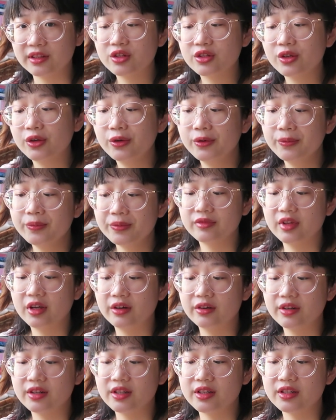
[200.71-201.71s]
So
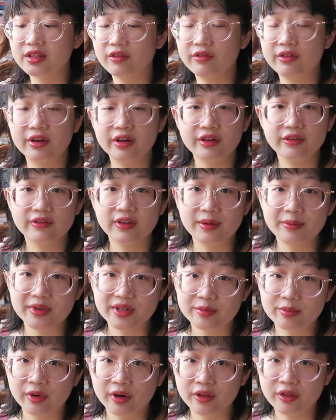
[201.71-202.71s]
there is a very
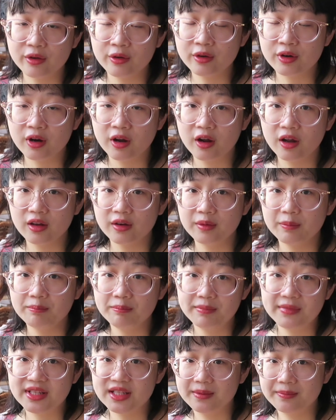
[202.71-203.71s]
famous brothel called
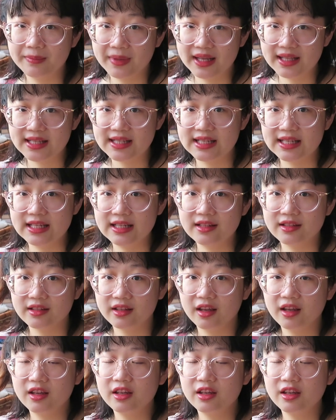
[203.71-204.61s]
Miss Betsy's.